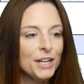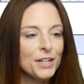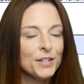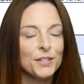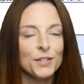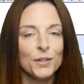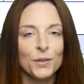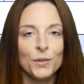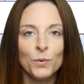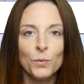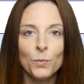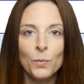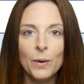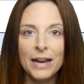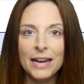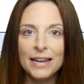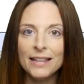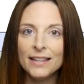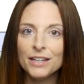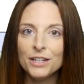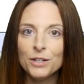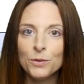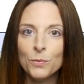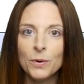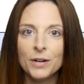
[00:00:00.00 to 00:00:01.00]
So the
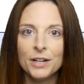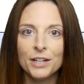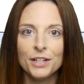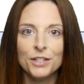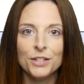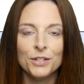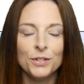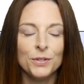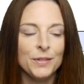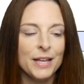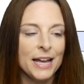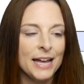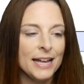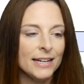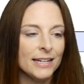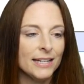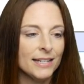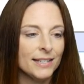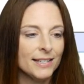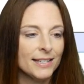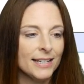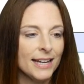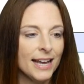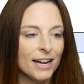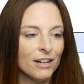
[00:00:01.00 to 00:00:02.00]
way that you want to do that
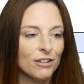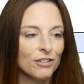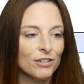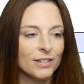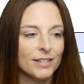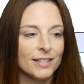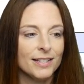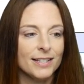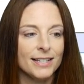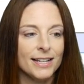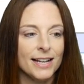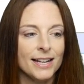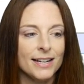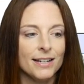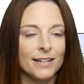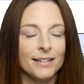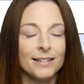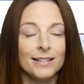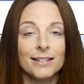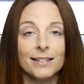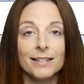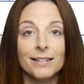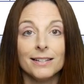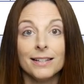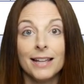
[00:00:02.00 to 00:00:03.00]
is to actually set a
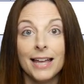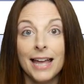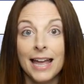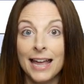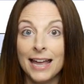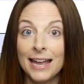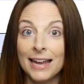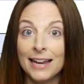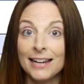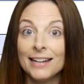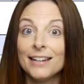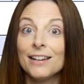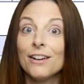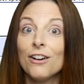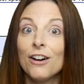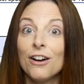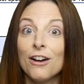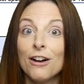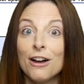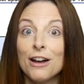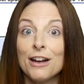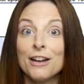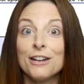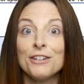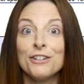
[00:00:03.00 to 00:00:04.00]
delay
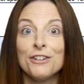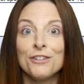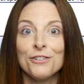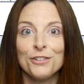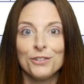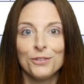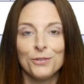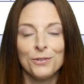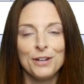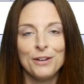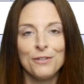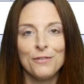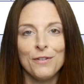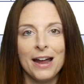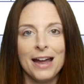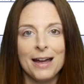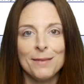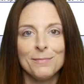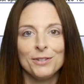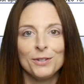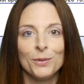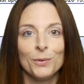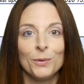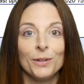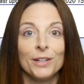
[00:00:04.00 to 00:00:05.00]
on your screen
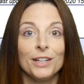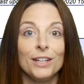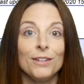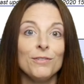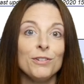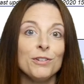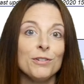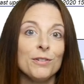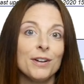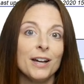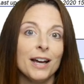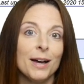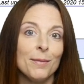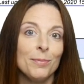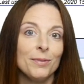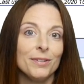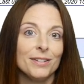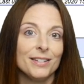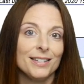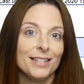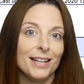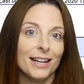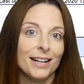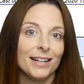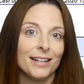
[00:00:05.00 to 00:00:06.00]
grab. So it'll give you a couple
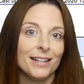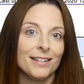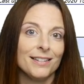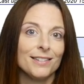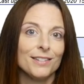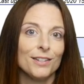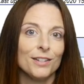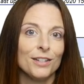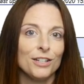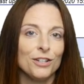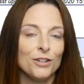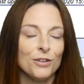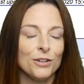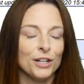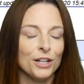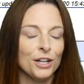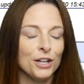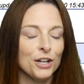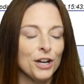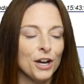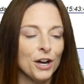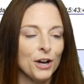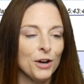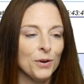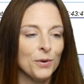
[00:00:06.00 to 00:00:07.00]
of seconds so that you
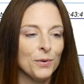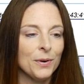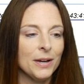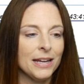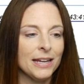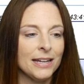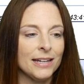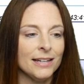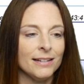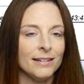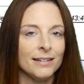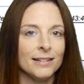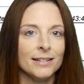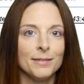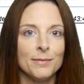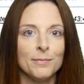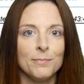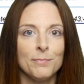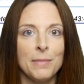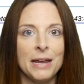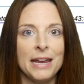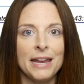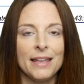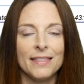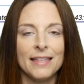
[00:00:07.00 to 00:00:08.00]
can go and
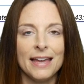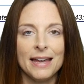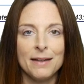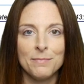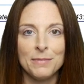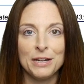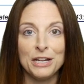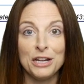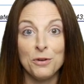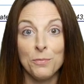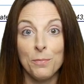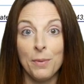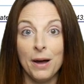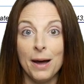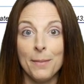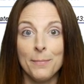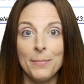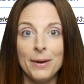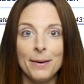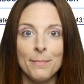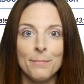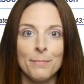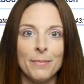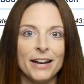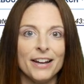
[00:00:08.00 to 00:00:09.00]
make that menu
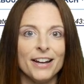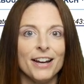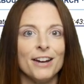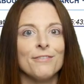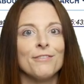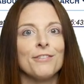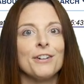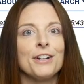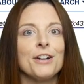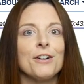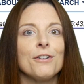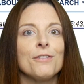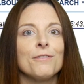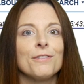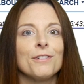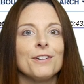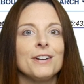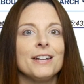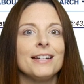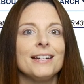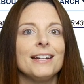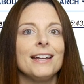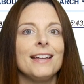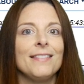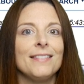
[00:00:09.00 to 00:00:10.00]
pop up by hovering over
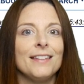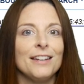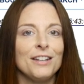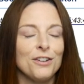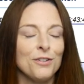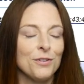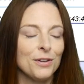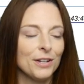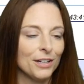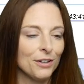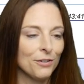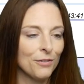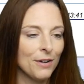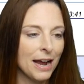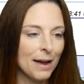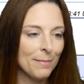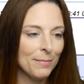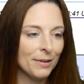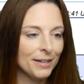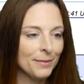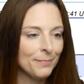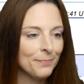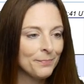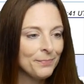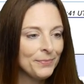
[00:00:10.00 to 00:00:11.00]
it and then you can
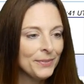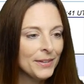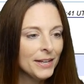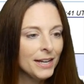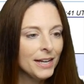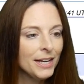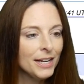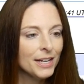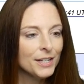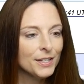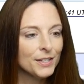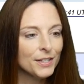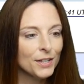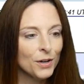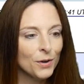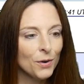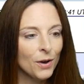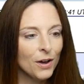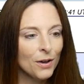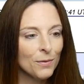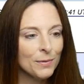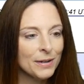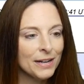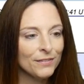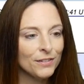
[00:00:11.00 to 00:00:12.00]
grab it. So
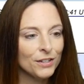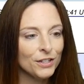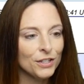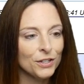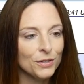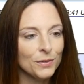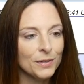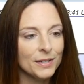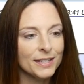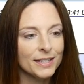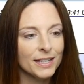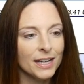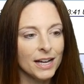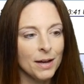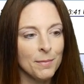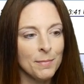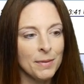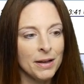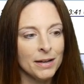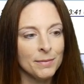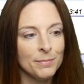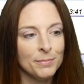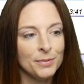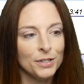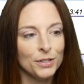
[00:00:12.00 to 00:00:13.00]
all we have to do is come
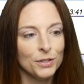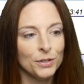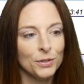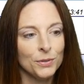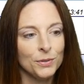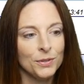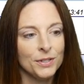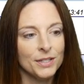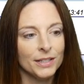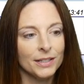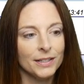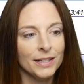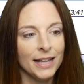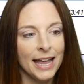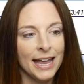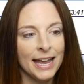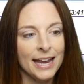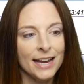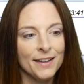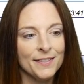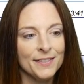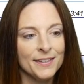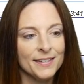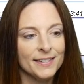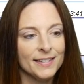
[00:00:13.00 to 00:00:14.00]
up to
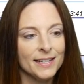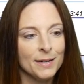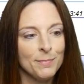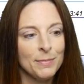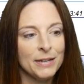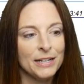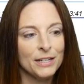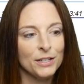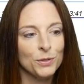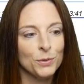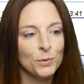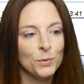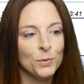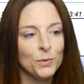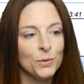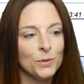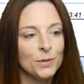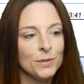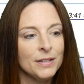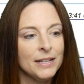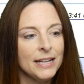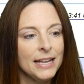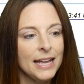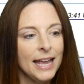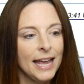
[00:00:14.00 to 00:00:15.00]
delay on the snipping
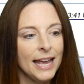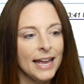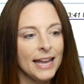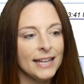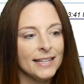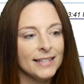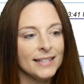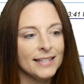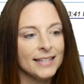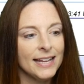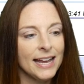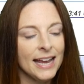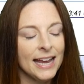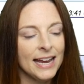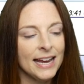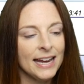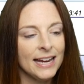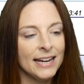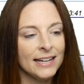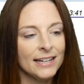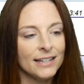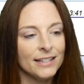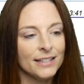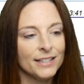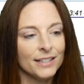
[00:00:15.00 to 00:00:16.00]
tool and
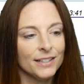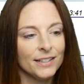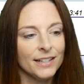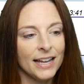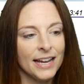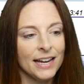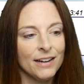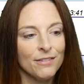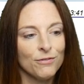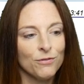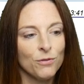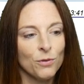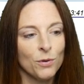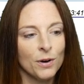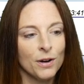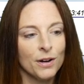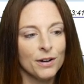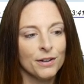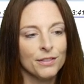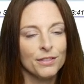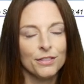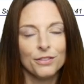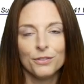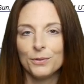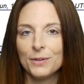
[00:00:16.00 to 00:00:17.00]
say delay
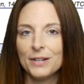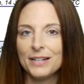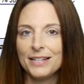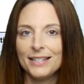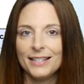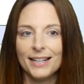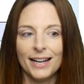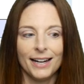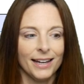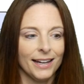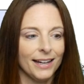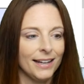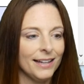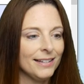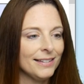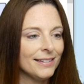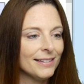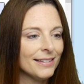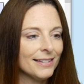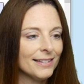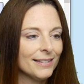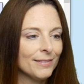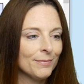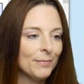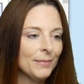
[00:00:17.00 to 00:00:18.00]
for three
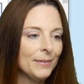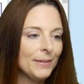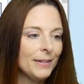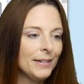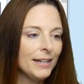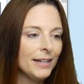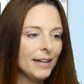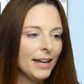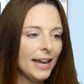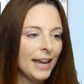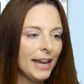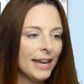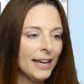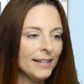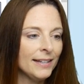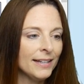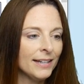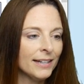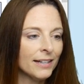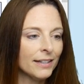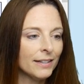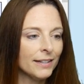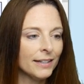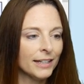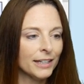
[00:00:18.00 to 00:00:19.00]
seconds and
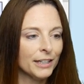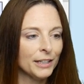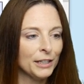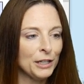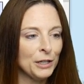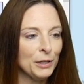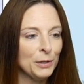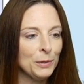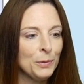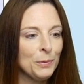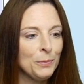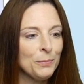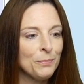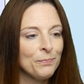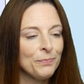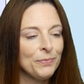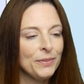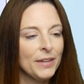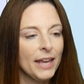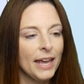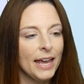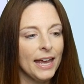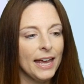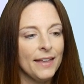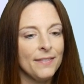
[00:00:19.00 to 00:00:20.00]
then click new
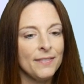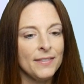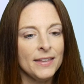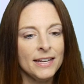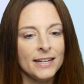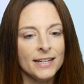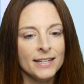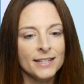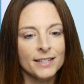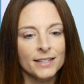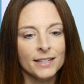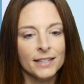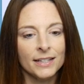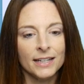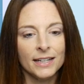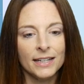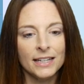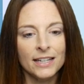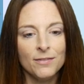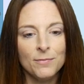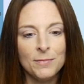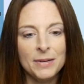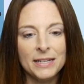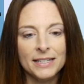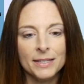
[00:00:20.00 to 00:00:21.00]
and then it's going to
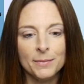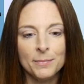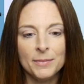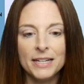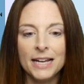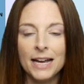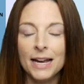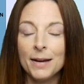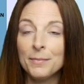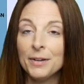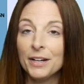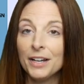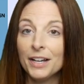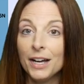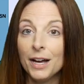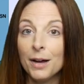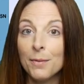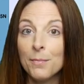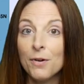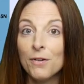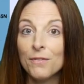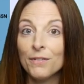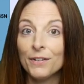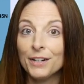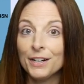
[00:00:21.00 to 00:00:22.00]
give me some time to
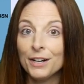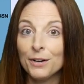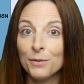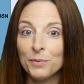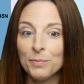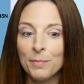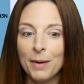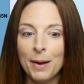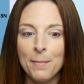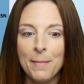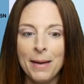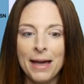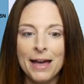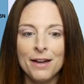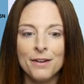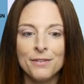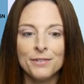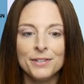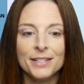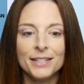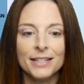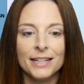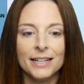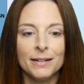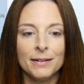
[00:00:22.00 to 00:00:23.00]
come over here with my
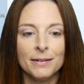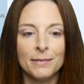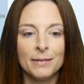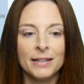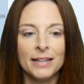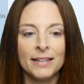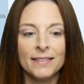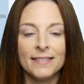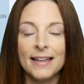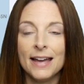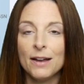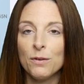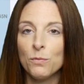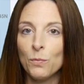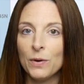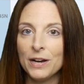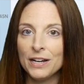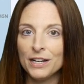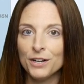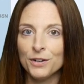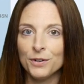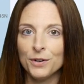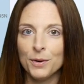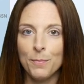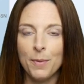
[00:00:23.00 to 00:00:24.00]
mouse and get that
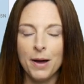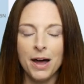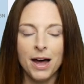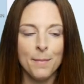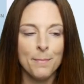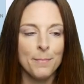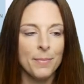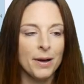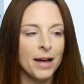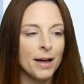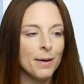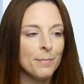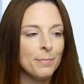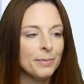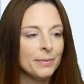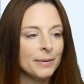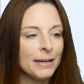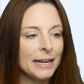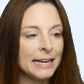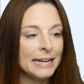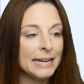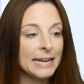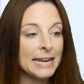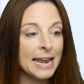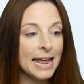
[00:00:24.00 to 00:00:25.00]
window to pop up.
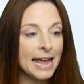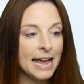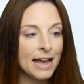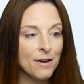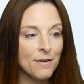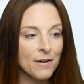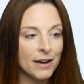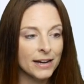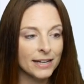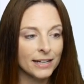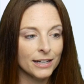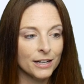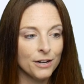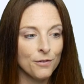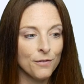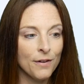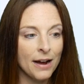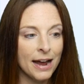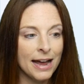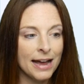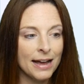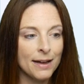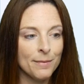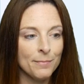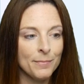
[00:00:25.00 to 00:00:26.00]
And now I can
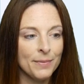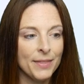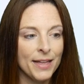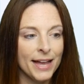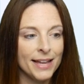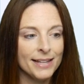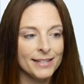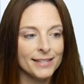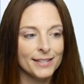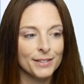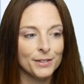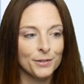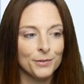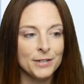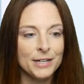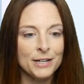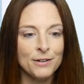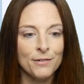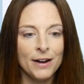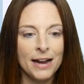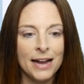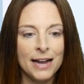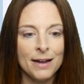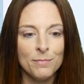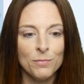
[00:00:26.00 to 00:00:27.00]
grab that screen
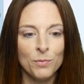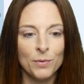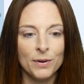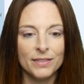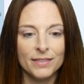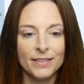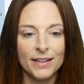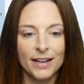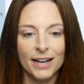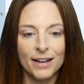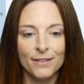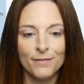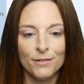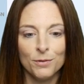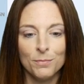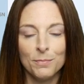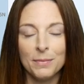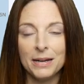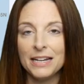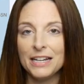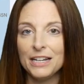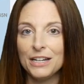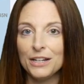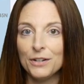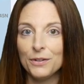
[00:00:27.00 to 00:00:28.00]
grab with the hover
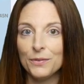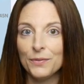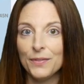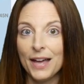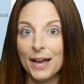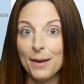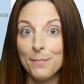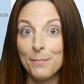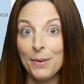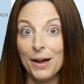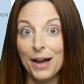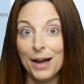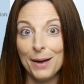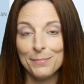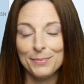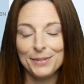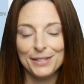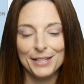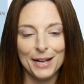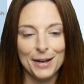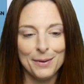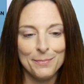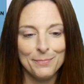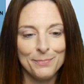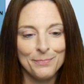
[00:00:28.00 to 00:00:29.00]
menu that
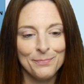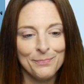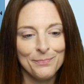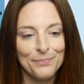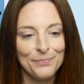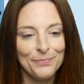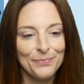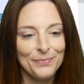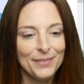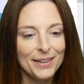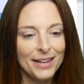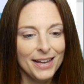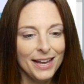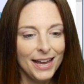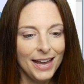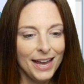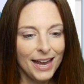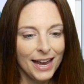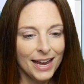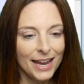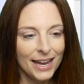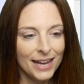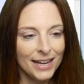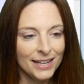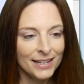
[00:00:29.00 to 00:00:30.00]
pops up.
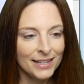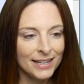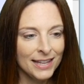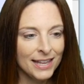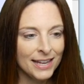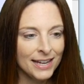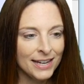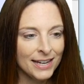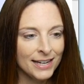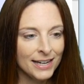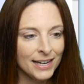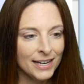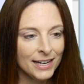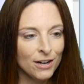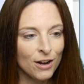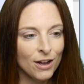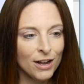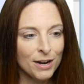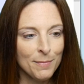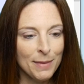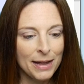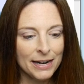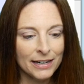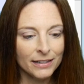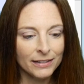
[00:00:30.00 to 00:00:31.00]
And then it
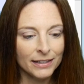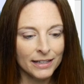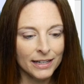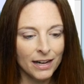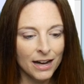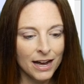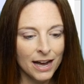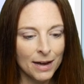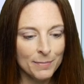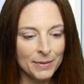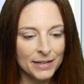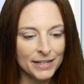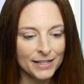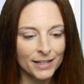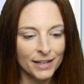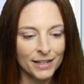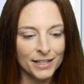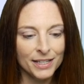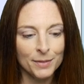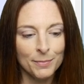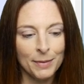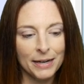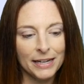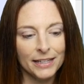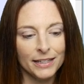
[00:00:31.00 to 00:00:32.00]
automatically copies
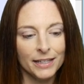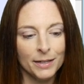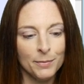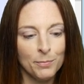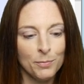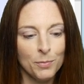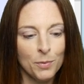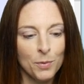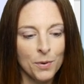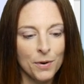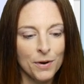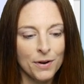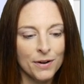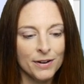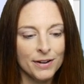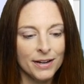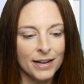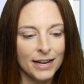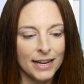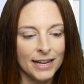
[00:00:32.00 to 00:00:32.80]
onto my clipboard.